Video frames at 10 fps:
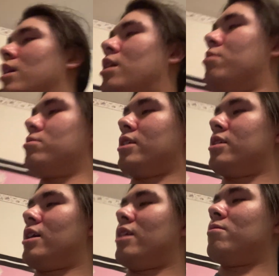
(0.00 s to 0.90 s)
I would like
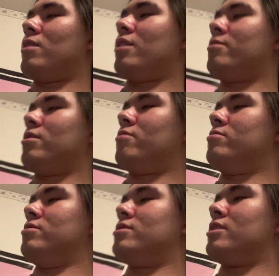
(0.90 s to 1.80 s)
I I love
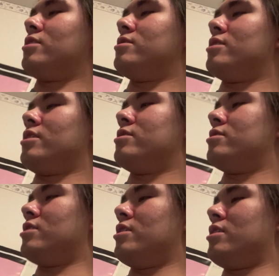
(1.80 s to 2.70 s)
to sing, sing,
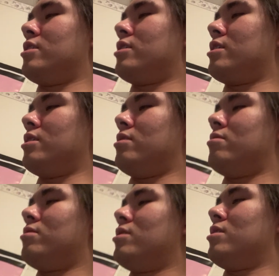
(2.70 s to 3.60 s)
sing, and
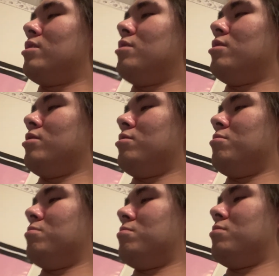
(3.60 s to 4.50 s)
you know,
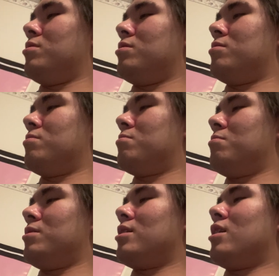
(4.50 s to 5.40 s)

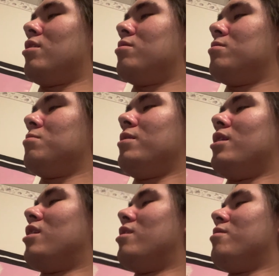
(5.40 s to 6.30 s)
we all we
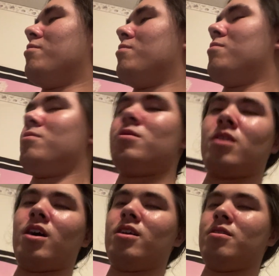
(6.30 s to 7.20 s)
all
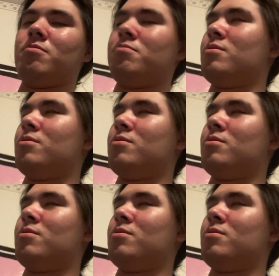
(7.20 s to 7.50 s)
gotta